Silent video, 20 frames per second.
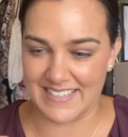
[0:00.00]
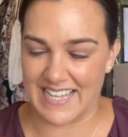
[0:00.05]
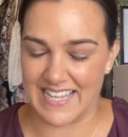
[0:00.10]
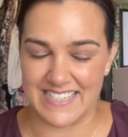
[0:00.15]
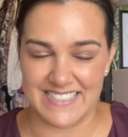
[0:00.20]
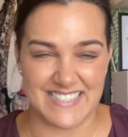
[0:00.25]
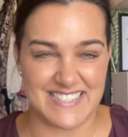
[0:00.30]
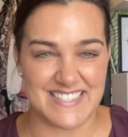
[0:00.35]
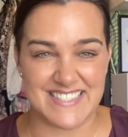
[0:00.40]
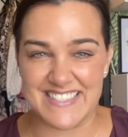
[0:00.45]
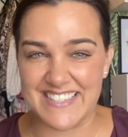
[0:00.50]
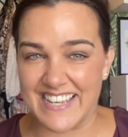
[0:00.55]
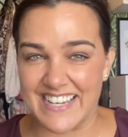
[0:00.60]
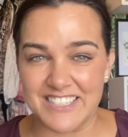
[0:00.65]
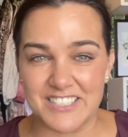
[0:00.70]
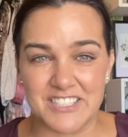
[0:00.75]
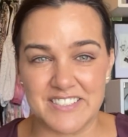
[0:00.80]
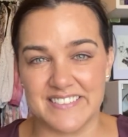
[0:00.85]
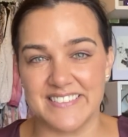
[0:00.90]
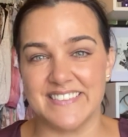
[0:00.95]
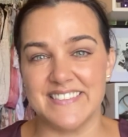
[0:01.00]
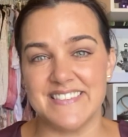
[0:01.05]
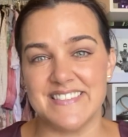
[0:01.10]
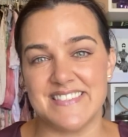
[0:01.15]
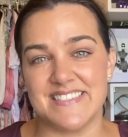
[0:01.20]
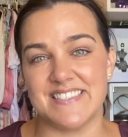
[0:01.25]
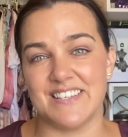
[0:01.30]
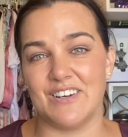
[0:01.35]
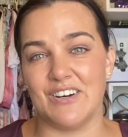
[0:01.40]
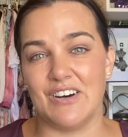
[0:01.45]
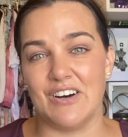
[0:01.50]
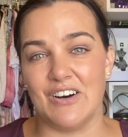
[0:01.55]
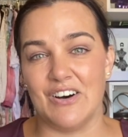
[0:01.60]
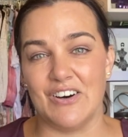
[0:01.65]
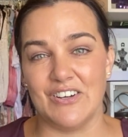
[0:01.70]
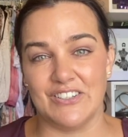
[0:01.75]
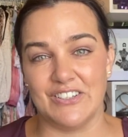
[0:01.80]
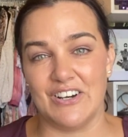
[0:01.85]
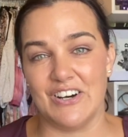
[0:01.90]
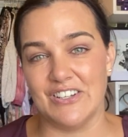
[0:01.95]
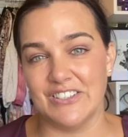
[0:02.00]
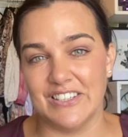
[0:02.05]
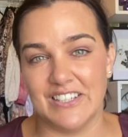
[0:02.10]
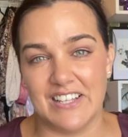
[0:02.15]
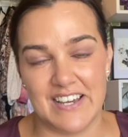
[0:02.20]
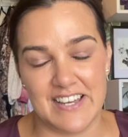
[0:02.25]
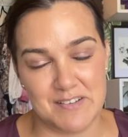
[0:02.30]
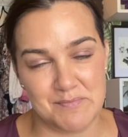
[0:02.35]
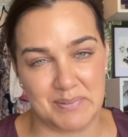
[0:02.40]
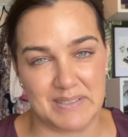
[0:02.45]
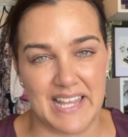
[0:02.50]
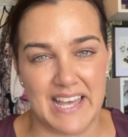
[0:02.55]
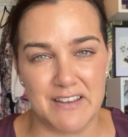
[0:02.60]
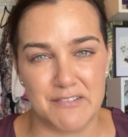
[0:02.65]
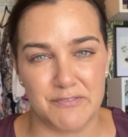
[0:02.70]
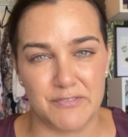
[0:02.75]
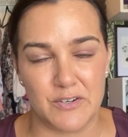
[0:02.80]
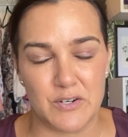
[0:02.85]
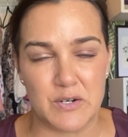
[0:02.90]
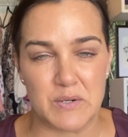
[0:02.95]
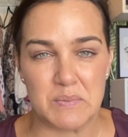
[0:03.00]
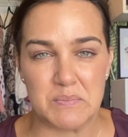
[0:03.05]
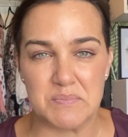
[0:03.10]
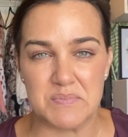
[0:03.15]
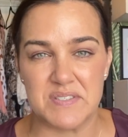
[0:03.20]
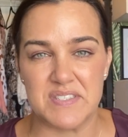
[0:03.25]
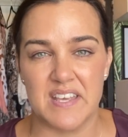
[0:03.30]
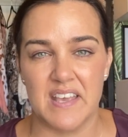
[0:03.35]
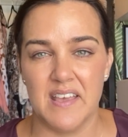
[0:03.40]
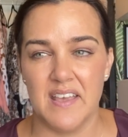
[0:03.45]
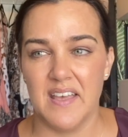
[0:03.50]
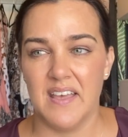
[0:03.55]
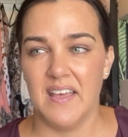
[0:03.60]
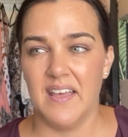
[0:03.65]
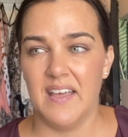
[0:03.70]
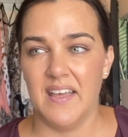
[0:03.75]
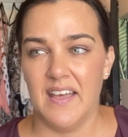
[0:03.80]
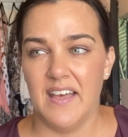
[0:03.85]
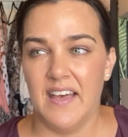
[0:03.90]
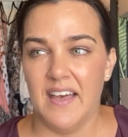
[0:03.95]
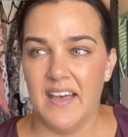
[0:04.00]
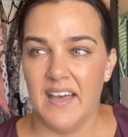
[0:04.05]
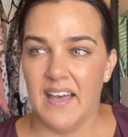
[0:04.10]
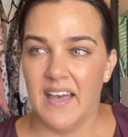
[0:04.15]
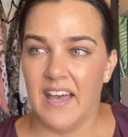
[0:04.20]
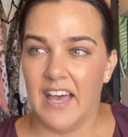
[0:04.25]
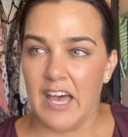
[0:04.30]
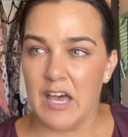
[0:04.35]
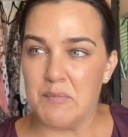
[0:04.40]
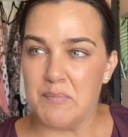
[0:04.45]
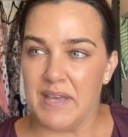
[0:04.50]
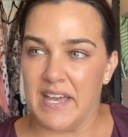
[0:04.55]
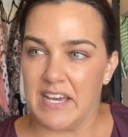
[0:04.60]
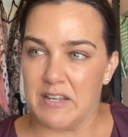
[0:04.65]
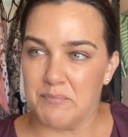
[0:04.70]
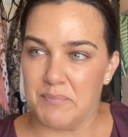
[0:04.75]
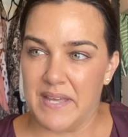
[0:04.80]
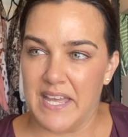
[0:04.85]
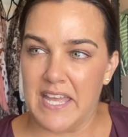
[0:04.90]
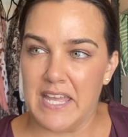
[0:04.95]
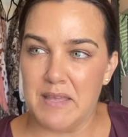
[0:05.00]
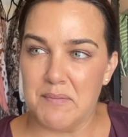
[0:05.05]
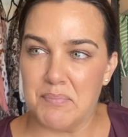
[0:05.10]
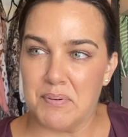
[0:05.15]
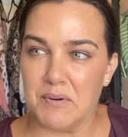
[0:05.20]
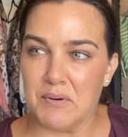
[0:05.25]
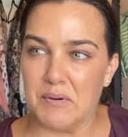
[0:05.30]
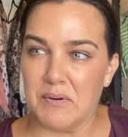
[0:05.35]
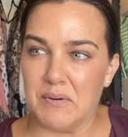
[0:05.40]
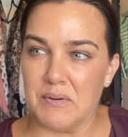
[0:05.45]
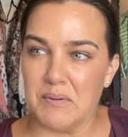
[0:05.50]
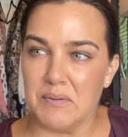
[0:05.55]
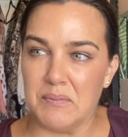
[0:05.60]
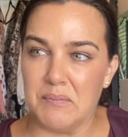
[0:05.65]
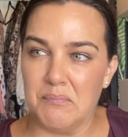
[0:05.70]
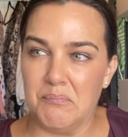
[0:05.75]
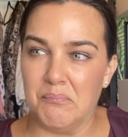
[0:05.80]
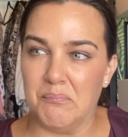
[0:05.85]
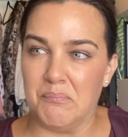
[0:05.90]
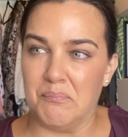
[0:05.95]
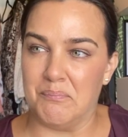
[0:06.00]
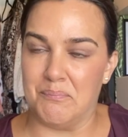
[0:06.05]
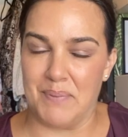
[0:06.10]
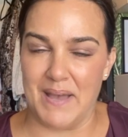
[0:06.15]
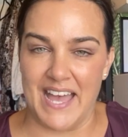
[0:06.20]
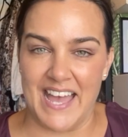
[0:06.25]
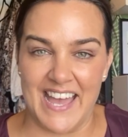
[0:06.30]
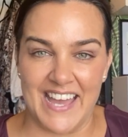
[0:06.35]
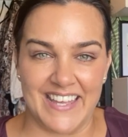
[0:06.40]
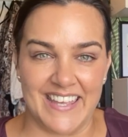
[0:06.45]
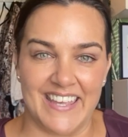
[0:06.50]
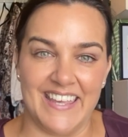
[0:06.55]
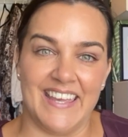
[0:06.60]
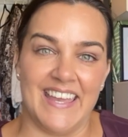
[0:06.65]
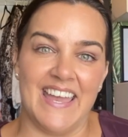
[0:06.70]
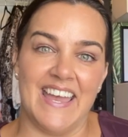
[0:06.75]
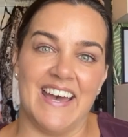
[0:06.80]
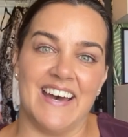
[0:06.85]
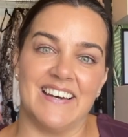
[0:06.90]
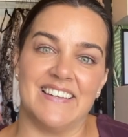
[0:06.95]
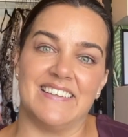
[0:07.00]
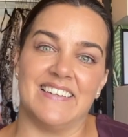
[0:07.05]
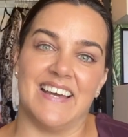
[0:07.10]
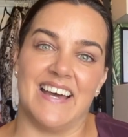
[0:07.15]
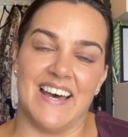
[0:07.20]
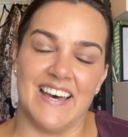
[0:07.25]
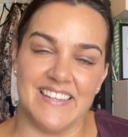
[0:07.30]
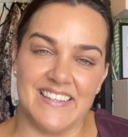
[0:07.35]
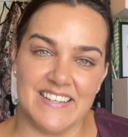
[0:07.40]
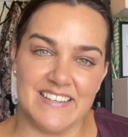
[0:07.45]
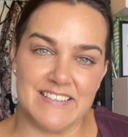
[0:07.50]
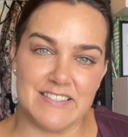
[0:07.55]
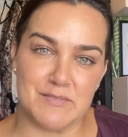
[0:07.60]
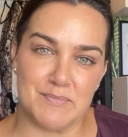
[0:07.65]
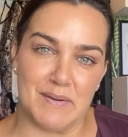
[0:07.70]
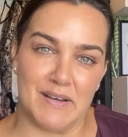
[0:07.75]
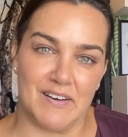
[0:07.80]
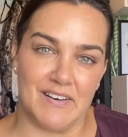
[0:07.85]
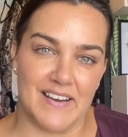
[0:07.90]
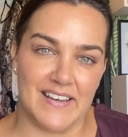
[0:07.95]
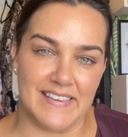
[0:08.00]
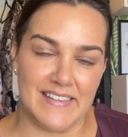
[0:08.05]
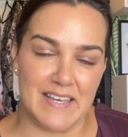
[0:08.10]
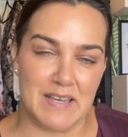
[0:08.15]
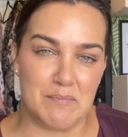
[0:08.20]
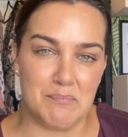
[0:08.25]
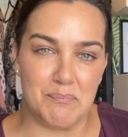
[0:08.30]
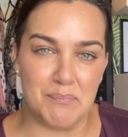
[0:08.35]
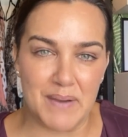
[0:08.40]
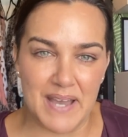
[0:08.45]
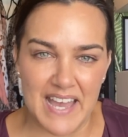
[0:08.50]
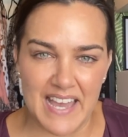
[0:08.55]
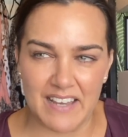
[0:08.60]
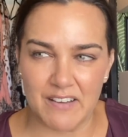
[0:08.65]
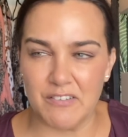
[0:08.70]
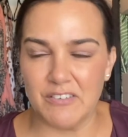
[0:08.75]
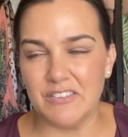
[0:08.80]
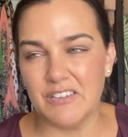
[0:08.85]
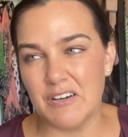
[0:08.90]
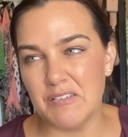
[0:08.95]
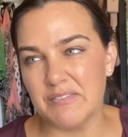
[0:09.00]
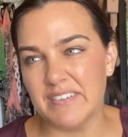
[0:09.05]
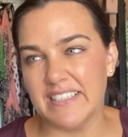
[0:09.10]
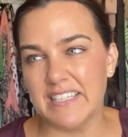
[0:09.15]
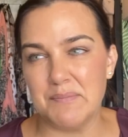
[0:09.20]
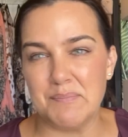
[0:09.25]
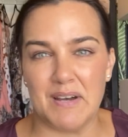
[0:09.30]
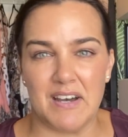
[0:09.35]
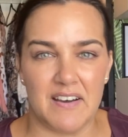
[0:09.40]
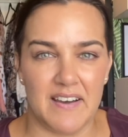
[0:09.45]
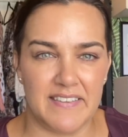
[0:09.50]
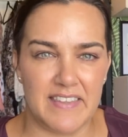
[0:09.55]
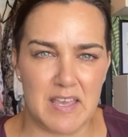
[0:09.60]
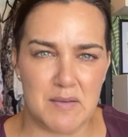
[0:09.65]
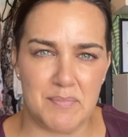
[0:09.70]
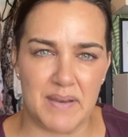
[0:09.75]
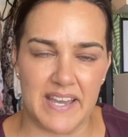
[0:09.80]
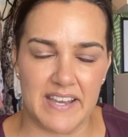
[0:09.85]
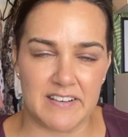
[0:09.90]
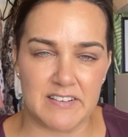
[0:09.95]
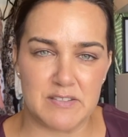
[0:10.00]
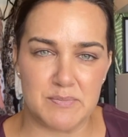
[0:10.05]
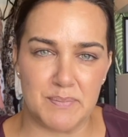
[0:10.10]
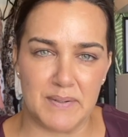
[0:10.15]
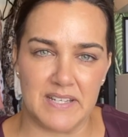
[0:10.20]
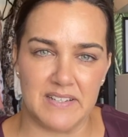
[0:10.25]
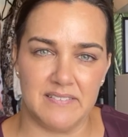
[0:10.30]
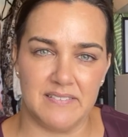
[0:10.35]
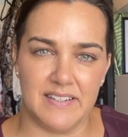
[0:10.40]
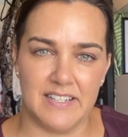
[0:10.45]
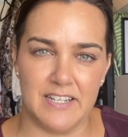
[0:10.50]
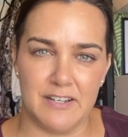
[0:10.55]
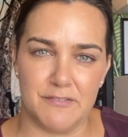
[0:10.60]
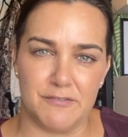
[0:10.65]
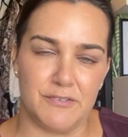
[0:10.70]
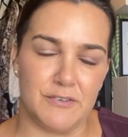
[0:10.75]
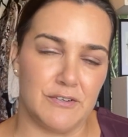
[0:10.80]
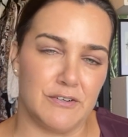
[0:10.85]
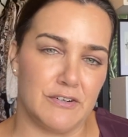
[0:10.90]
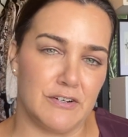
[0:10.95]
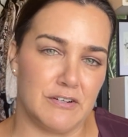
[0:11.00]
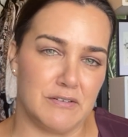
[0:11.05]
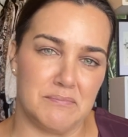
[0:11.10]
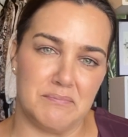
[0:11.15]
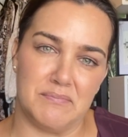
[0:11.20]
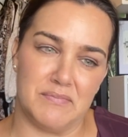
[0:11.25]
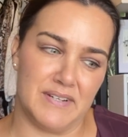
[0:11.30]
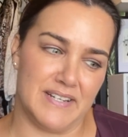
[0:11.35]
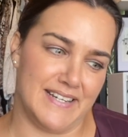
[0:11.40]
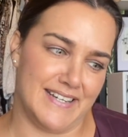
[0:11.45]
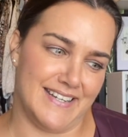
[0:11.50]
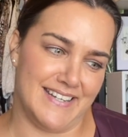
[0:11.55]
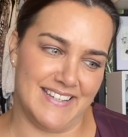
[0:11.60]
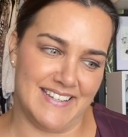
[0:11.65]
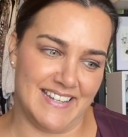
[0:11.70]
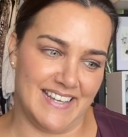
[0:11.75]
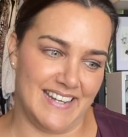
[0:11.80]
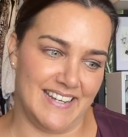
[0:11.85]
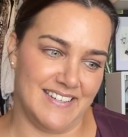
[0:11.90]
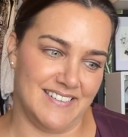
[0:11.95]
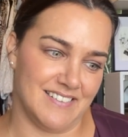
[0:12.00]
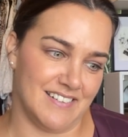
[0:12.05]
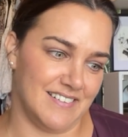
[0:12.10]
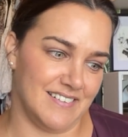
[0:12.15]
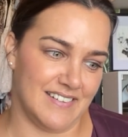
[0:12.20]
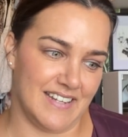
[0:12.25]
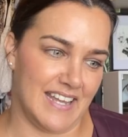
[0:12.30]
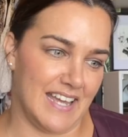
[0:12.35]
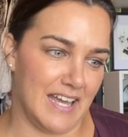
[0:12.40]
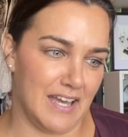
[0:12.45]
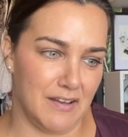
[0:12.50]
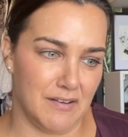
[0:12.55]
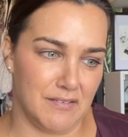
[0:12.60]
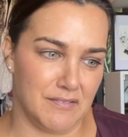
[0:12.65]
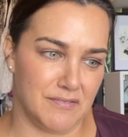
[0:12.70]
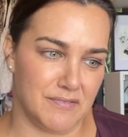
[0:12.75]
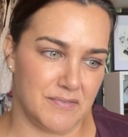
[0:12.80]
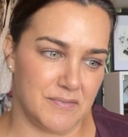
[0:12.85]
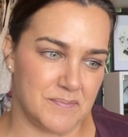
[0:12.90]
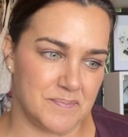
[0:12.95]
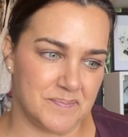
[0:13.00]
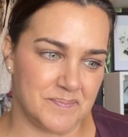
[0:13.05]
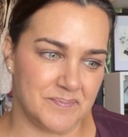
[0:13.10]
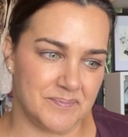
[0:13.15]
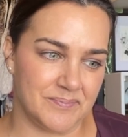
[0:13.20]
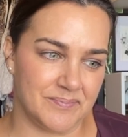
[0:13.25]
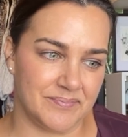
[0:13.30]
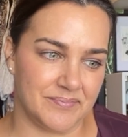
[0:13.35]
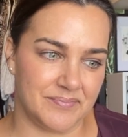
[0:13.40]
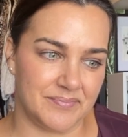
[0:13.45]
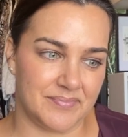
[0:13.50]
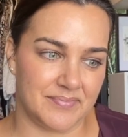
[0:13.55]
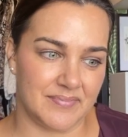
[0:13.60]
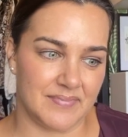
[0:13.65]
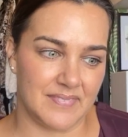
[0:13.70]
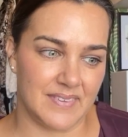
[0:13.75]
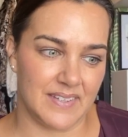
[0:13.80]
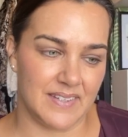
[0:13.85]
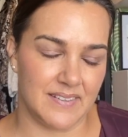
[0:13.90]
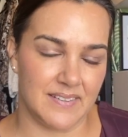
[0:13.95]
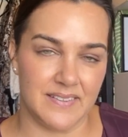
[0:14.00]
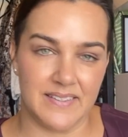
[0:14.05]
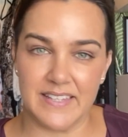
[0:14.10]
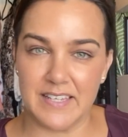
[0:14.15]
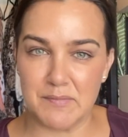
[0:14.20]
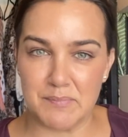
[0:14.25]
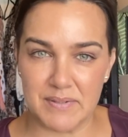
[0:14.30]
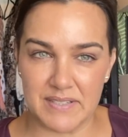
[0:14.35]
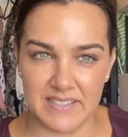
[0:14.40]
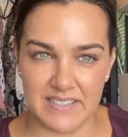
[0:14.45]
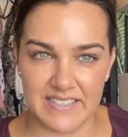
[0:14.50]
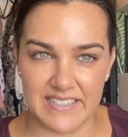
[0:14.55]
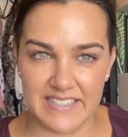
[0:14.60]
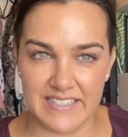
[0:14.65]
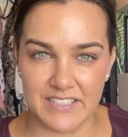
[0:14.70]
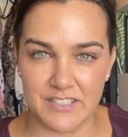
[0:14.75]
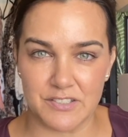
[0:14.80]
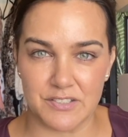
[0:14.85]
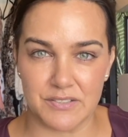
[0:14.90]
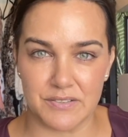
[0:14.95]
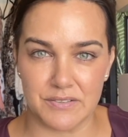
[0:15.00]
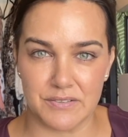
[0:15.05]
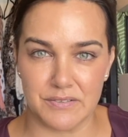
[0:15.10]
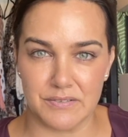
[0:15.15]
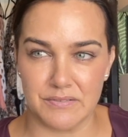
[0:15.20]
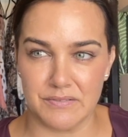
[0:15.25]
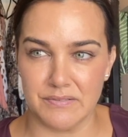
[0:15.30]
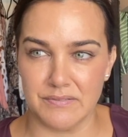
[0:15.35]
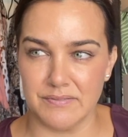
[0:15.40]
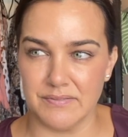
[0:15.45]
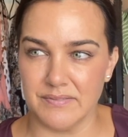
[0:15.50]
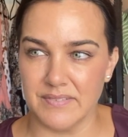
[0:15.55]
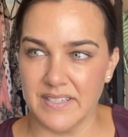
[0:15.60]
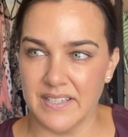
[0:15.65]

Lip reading: discussions on online platforms about people bagging out others behind their back, or not really behind their backs, but in a forum where they don't have the ability to